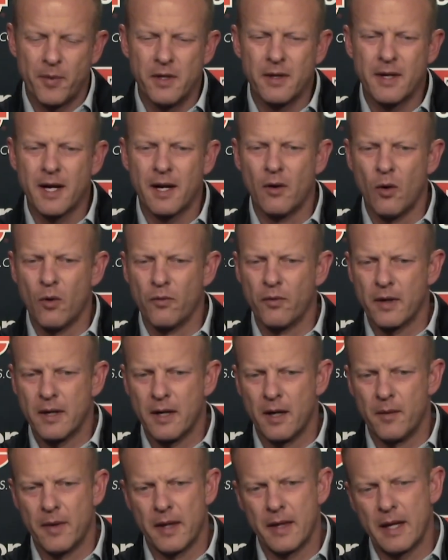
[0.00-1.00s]
You got to
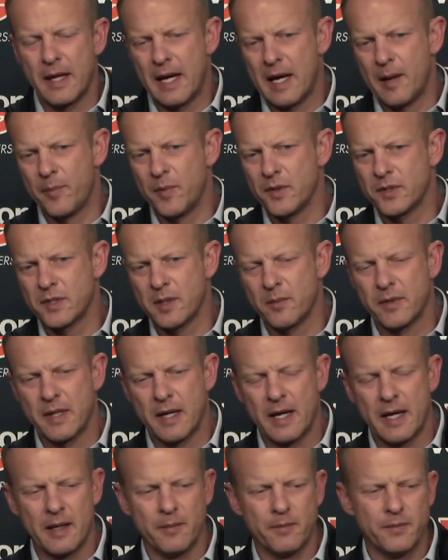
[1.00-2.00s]
overcome that. That happens
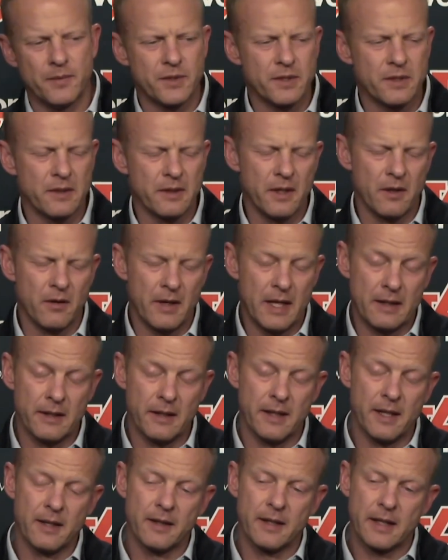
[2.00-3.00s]
sometimes, you know, at
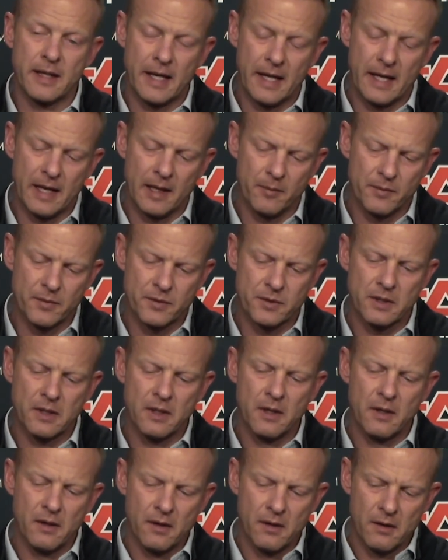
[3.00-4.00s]
the end of the games.
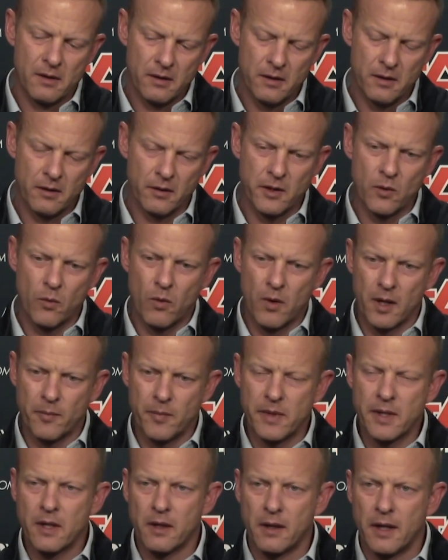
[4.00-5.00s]
You know, you want to
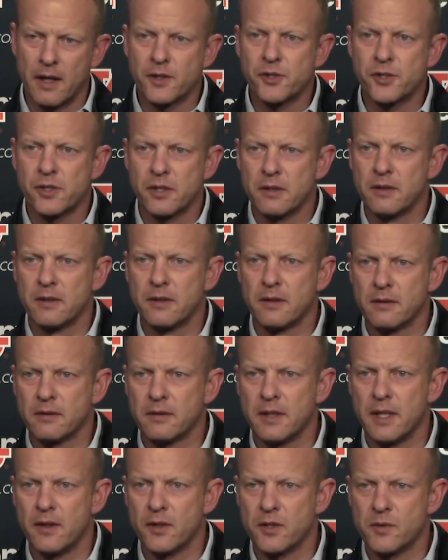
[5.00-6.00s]
be clutch
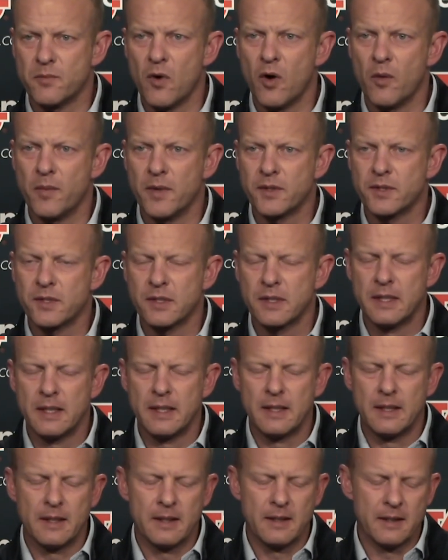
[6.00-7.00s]
in those moments.
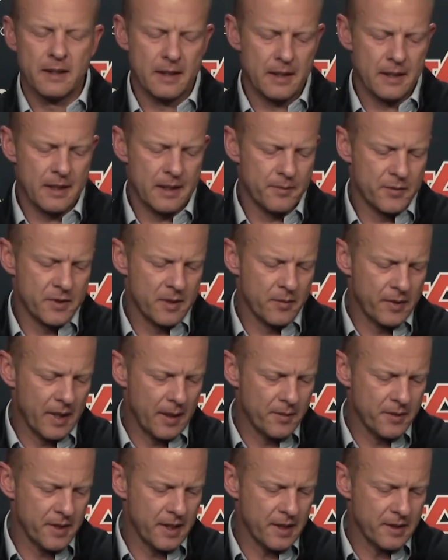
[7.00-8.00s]

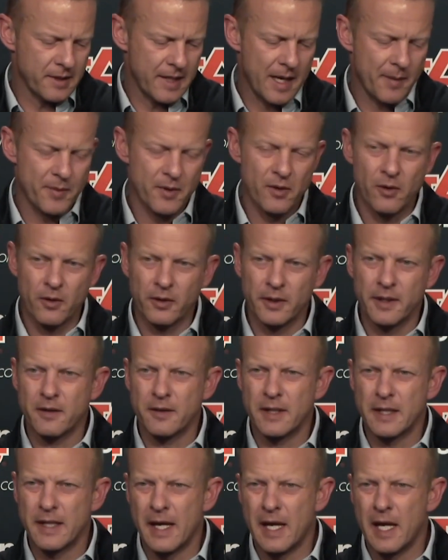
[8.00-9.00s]
Sometimes things happen earlier in
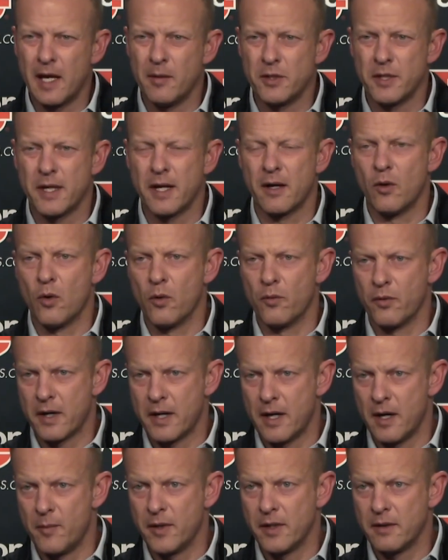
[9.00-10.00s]
the games. You got to
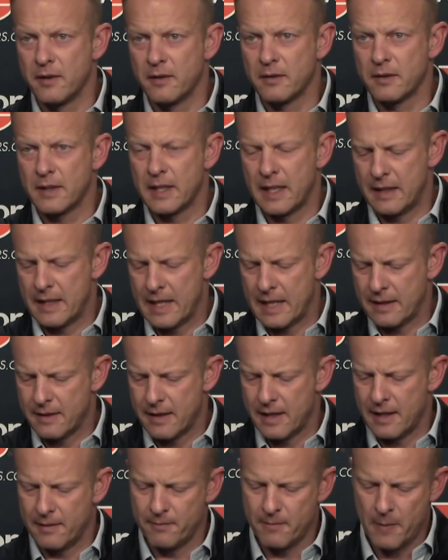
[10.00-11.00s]
overcome it at that
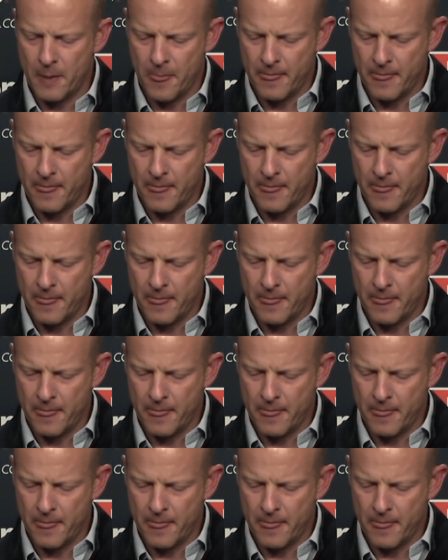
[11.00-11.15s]
time.